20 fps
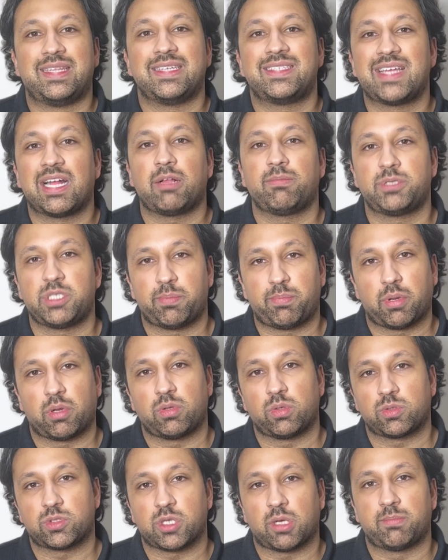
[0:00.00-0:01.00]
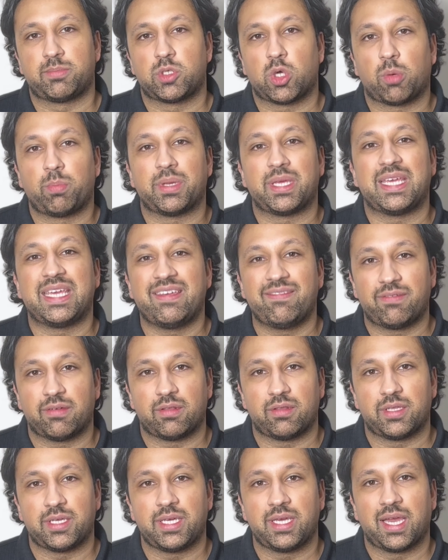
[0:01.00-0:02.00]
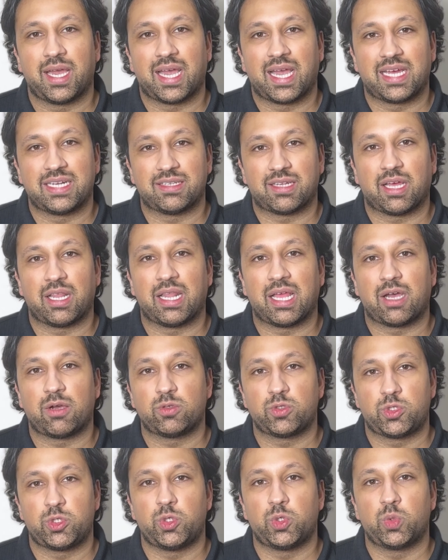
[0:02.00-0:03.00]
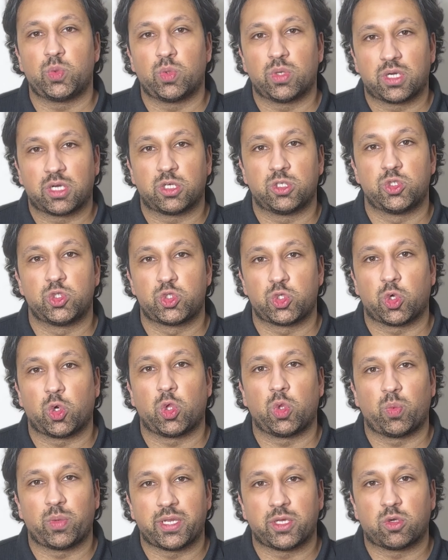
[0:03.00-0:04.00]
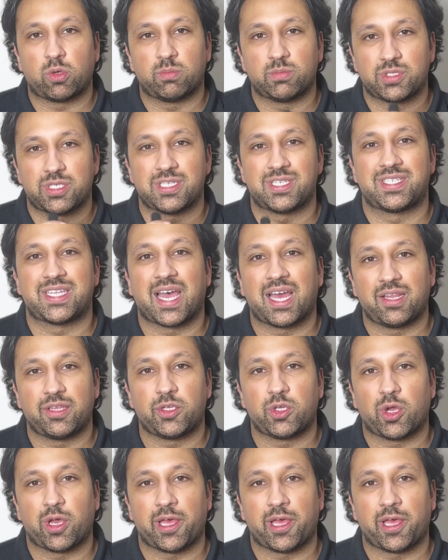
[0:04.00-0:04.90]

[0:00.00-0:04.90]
This helps your products absorb evenly and allows you control when it comes to styling your